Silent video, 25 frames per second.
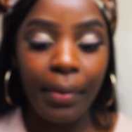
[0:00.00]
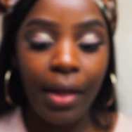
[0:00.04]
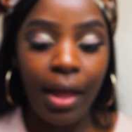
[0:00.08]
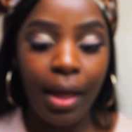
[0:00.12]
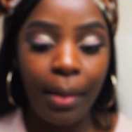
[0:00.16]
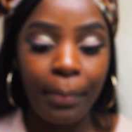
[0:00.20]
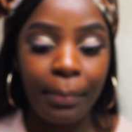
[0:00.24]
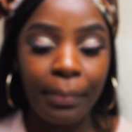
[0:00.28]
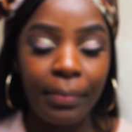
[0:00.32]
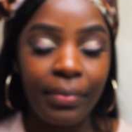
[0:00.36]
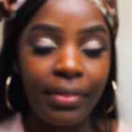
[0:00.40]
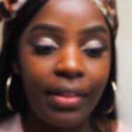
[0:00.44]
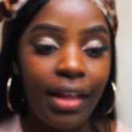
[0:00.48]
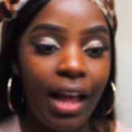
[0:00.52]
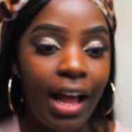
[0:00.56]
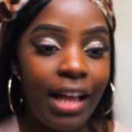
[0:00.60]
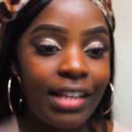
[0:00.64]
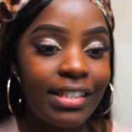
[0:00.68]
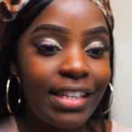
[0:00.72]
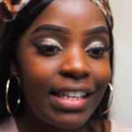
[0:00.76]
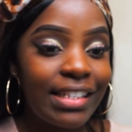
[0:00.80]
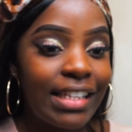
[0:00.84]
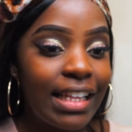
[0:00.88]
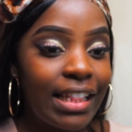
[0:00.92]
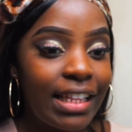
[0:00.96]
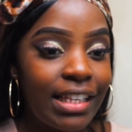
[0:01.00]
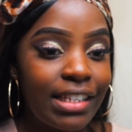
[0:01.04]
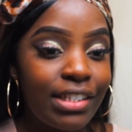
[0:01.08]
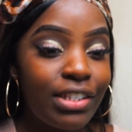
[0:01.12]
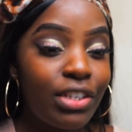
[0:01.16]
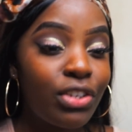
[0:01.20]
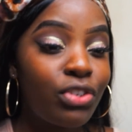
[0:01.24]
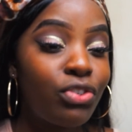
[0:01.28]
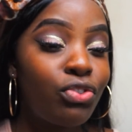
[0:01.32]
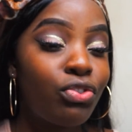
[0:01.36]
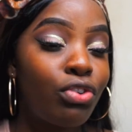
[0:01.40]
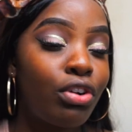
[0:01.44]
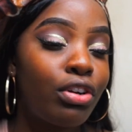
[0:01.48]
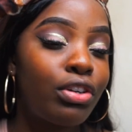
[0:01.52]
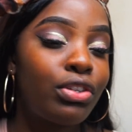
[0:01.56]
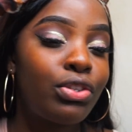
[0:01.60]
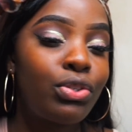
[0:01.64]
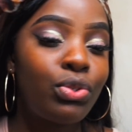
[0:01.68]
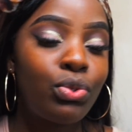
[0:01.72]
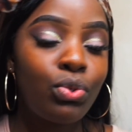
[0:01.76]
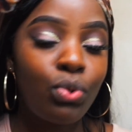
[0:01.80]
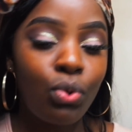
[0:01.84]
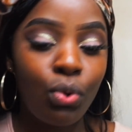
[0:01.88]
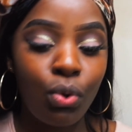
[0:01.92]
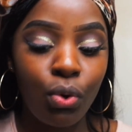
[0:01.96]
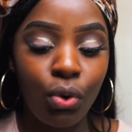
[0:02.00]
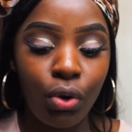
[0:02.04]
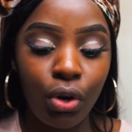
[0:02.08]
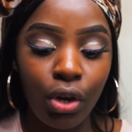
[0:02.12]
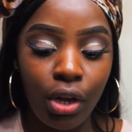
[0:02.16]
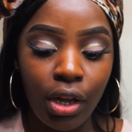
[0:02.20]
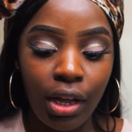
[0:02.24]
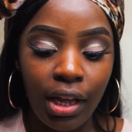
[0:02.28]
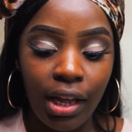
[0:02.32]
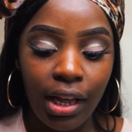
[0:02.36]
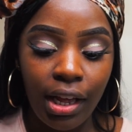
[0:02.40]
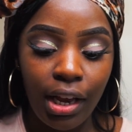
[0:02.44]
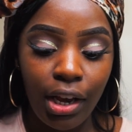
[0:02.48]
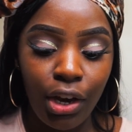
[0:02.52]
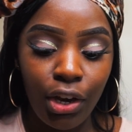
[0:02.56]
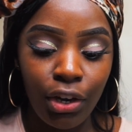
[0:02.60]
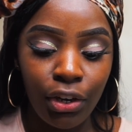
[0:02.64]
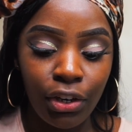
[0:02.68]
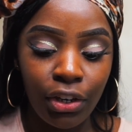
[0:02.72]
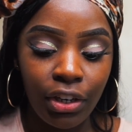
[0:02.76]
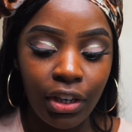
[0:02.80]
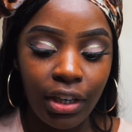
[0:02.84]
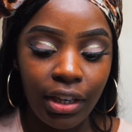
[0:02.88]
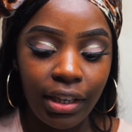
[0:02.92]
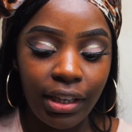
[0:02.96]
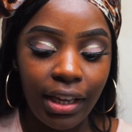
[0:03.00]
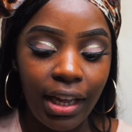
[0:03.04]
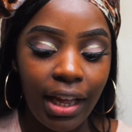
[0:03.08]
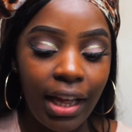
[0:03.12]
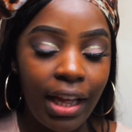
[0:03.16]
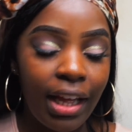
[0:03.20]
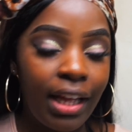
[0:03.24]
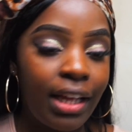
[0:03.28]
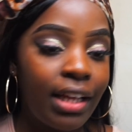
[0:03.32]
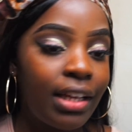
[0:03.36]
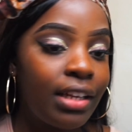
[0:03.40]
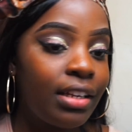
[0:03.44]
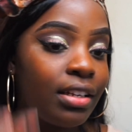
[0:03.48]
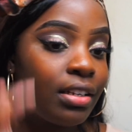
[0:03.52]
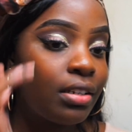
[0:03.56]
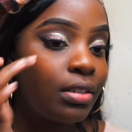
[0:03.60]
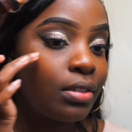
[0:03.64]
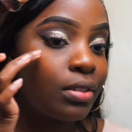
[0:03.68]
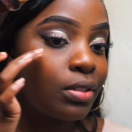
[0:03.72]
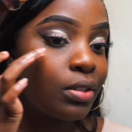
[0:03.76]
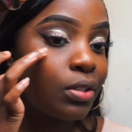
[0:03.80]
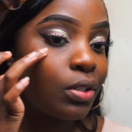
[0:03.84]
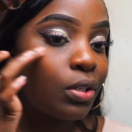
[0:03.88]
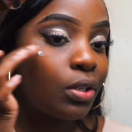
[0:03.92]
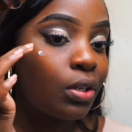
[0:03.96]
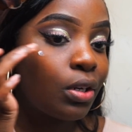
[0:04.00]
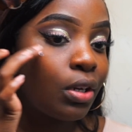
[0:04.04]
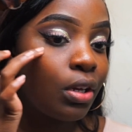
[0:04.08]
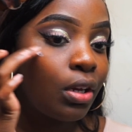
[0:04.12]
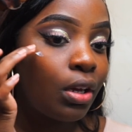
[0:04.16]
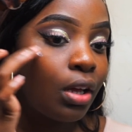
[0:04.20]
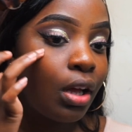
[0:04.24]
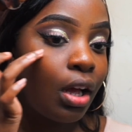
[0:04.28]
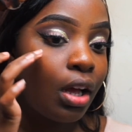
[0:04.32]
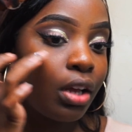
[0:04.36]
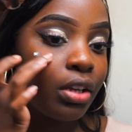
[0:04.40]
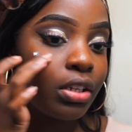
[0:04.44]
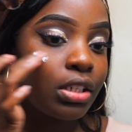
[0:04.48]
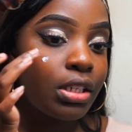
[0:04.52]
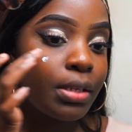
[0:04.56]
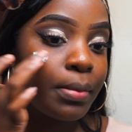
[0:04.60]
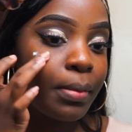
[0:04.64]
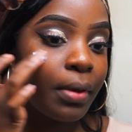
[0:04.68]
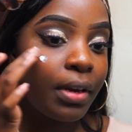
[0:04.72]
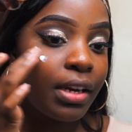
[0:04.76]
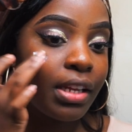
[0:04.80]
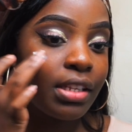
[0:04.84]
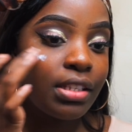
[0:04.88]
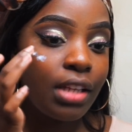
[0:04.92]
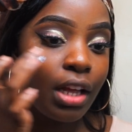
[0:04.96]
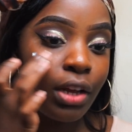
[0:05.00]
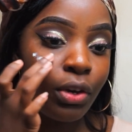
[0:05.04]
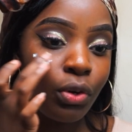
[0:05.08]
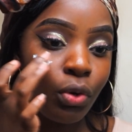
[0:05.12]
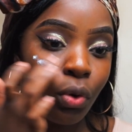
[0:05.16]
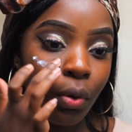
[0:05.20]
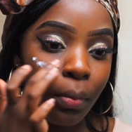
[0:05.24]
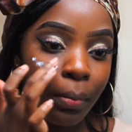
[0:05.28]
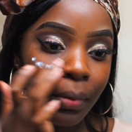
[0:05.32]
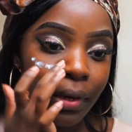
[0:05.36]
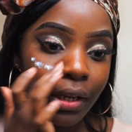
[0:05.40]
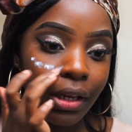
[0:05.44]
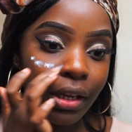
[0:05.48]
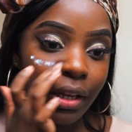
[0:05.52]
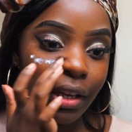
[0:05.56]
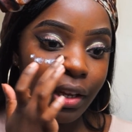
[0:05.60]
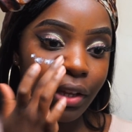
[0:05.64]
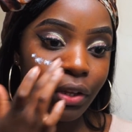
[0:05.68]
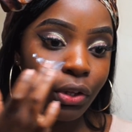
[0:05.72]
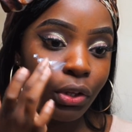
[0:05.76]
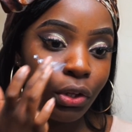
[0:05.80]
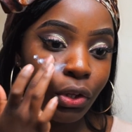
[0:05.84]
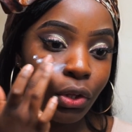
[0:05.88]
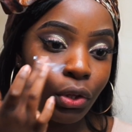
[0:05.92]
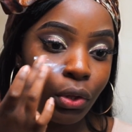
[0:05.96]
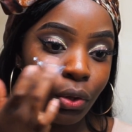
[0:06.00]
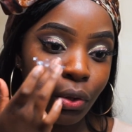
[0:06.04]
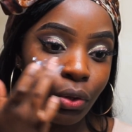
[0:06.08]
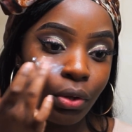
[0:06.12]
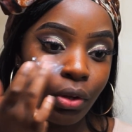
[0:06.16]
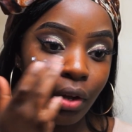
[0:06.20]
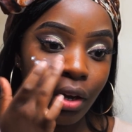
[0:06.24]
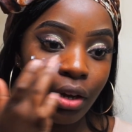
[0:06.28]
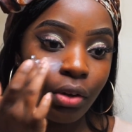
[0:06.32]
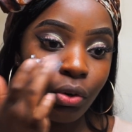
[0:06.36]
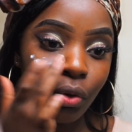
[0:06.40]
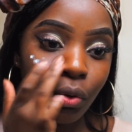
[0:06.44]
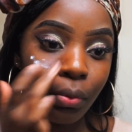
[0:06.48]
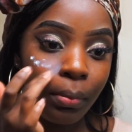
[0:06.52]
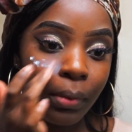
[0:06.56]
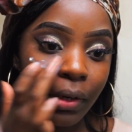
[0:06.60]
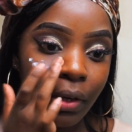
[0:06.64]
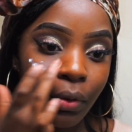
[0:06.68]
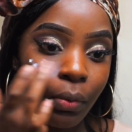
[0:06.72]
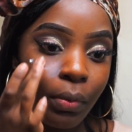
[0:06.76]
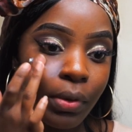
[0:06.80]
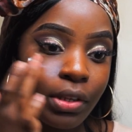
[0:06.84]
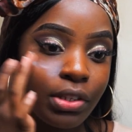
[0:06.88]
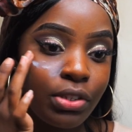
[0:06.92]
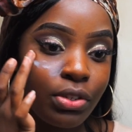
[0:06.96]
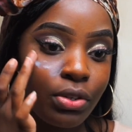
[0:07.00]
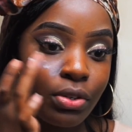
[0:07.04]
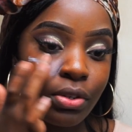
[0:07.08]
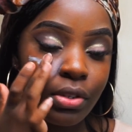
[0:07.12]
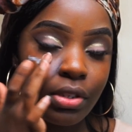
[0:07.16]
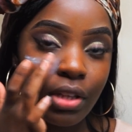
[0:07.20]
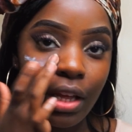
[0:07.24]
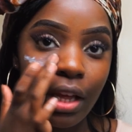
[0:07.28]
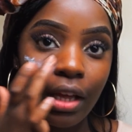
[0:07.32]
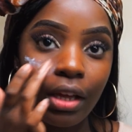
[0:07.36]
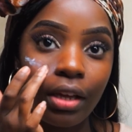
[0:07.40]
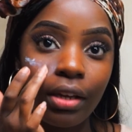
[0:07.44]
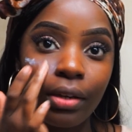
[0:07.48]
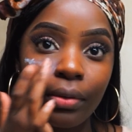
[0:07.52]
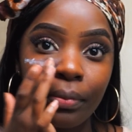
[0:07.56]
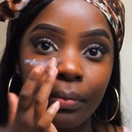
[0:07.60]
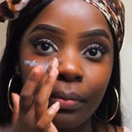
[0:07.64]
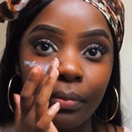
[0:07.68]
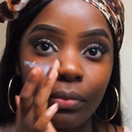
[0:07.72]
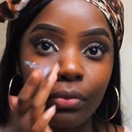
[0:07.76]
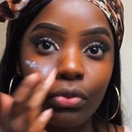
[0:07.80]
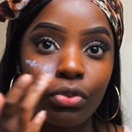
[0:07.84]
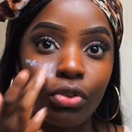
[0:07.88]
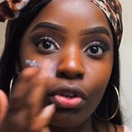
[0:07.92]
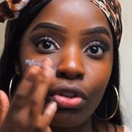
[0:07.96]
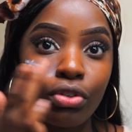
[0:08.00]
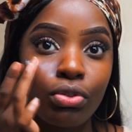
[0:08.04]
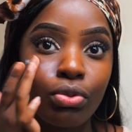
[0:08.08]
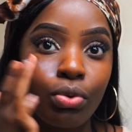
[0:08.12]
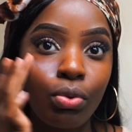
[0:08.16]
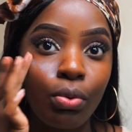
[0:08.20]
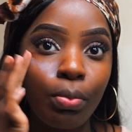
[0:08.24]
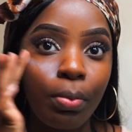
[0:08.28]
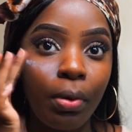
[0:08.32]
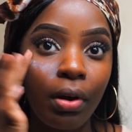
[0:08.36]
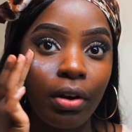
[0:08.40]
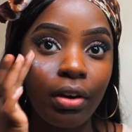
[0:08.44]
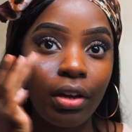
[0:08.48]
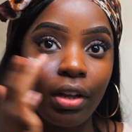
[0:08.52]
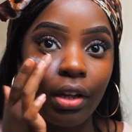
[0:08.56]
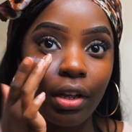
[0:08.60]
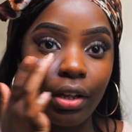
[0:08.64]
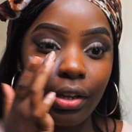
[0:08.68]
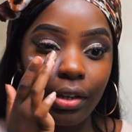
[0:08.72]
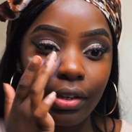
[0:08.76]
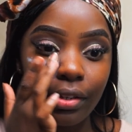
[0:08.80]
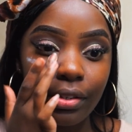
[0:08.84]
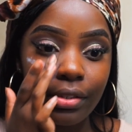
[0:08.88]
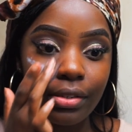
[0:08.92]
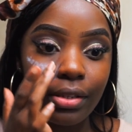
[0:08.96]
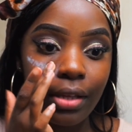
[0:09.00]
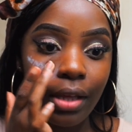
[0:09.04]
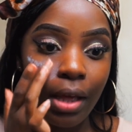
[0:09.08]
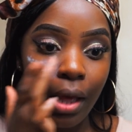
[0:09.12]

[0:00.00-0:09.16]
As I said, this is a drugstore look, and to be honest, I normally always use like drugstore products,